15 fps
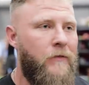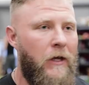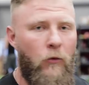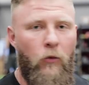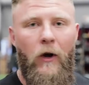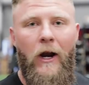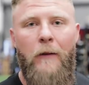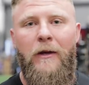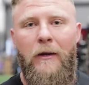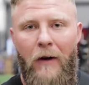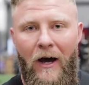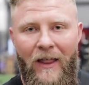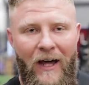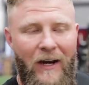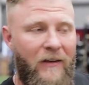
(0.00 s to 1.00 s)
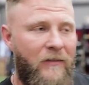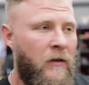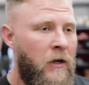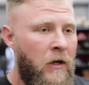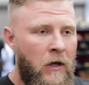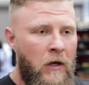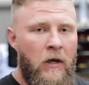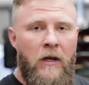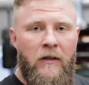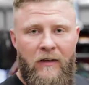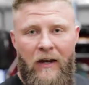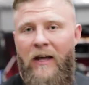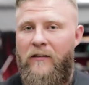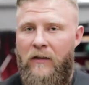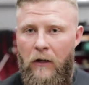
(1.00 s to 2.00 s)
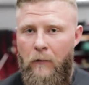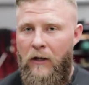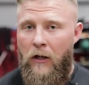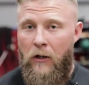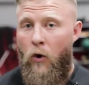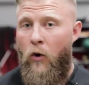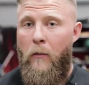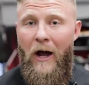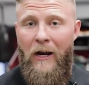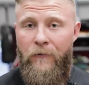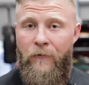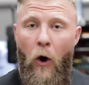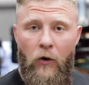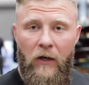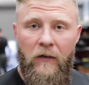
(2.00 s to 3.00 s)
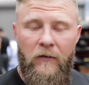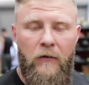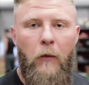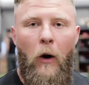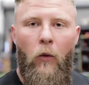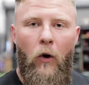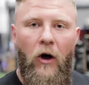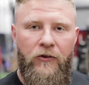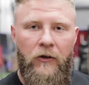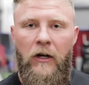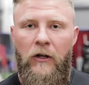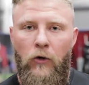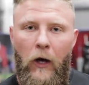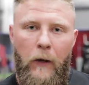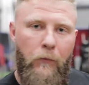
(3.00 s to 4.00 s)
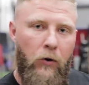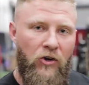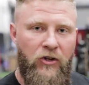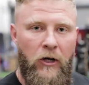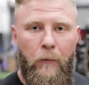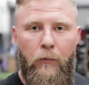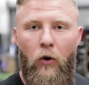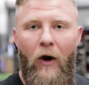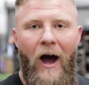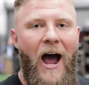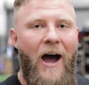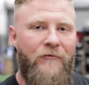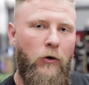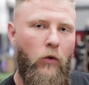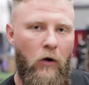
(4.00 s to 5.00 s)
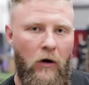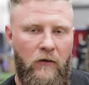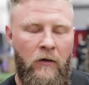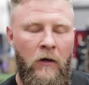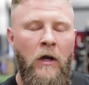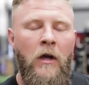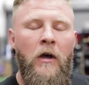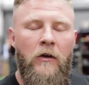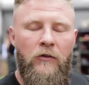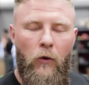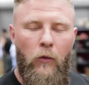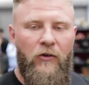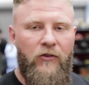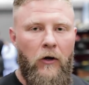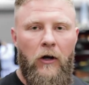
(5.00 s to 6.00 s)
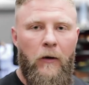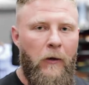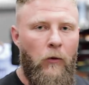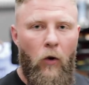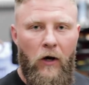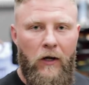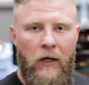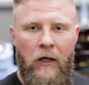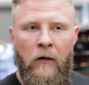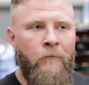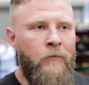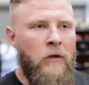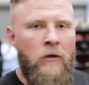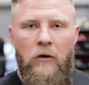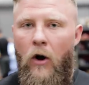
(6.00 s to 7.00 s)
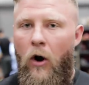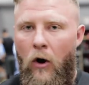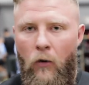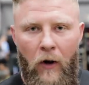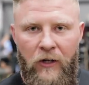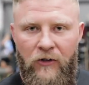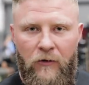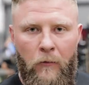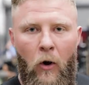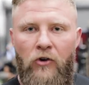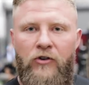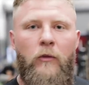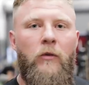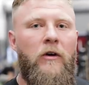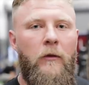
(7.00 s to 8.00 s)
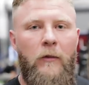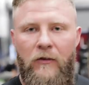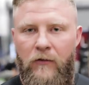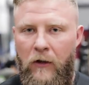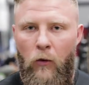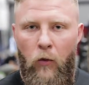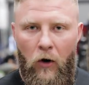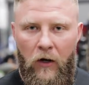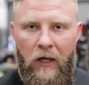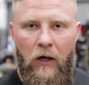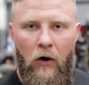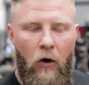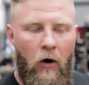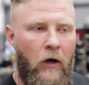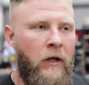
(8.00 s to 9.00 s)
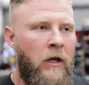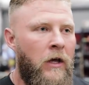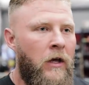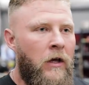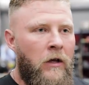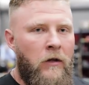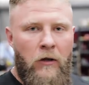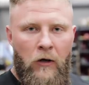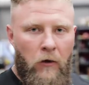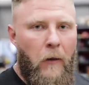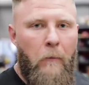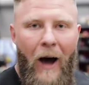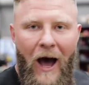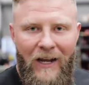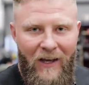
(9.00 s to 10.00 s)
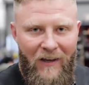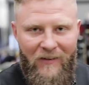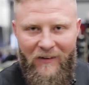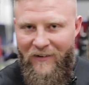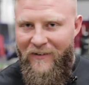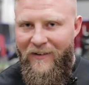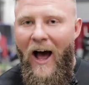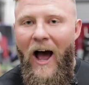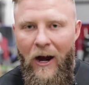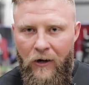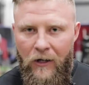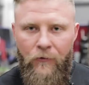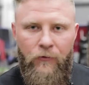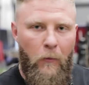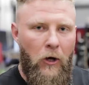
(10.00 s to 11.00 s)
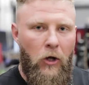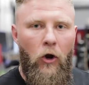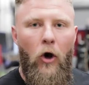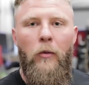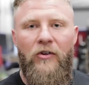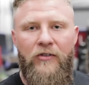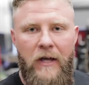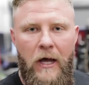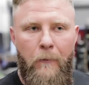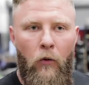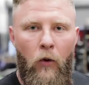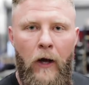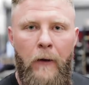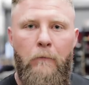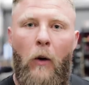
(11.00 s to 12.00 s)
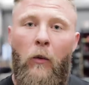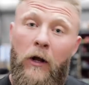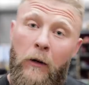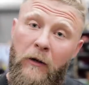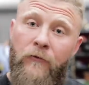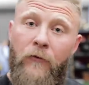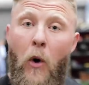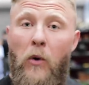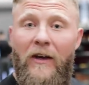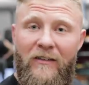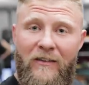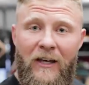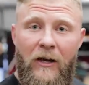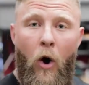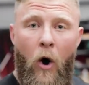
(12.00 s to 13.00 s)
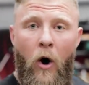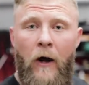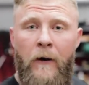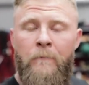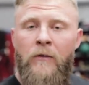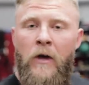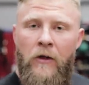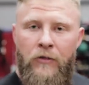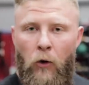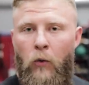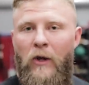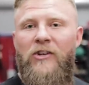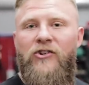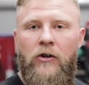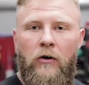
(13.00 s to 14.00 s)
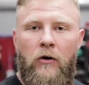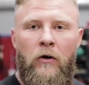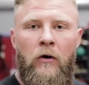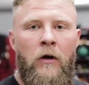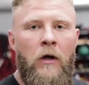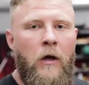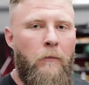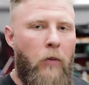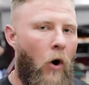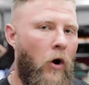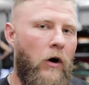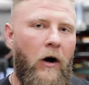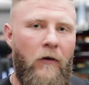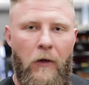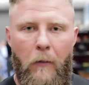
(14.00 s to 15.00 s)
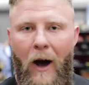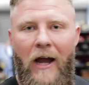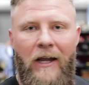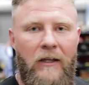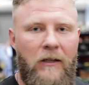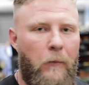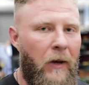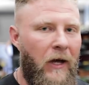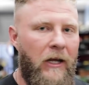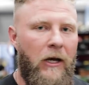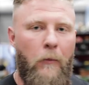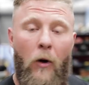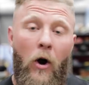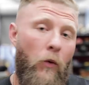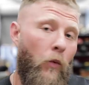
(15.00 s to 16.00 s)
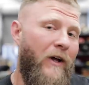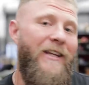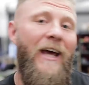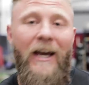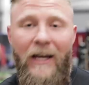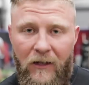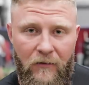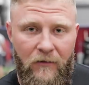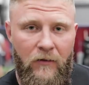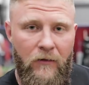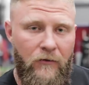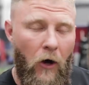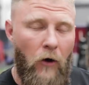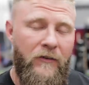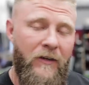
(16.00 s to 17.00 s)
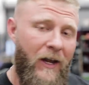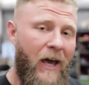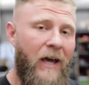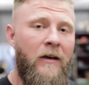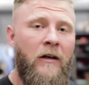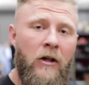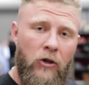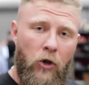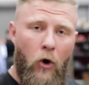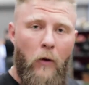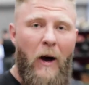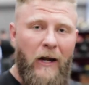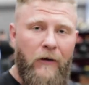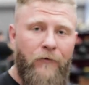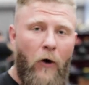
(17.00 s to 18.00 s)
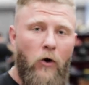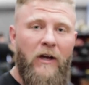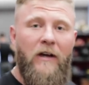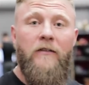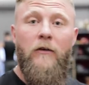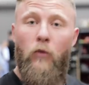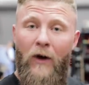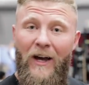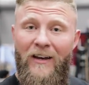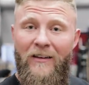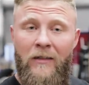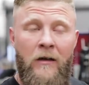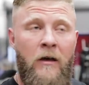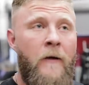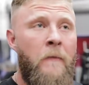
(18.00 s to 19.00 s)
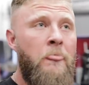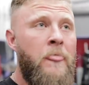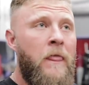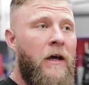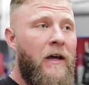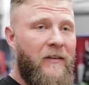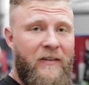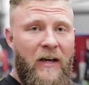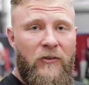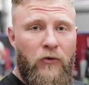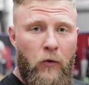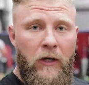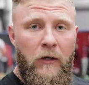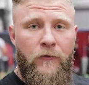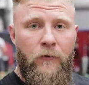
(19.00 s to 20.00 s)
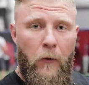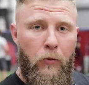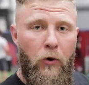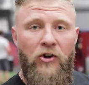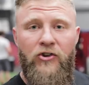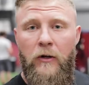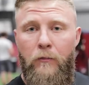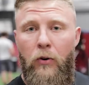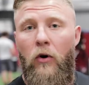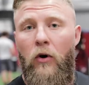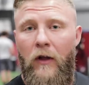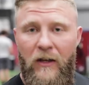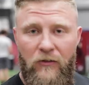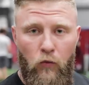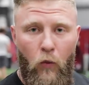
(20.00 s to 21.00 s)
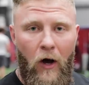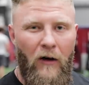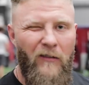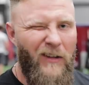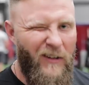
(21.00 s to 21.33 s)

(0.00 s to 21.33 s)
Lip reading: And what I mean by that is, today is gonna be a lower body focus, but we're also gonna do a push and a pull afterwards. So we're still gonna be working all ranges of motion. We're gonna be still working on, you know, the body as an entirety from a global standpoint, but we're gonna be focusing on the regional part of the body depending upon what day it is. So today, lower body focus with accessories for push and pull as well.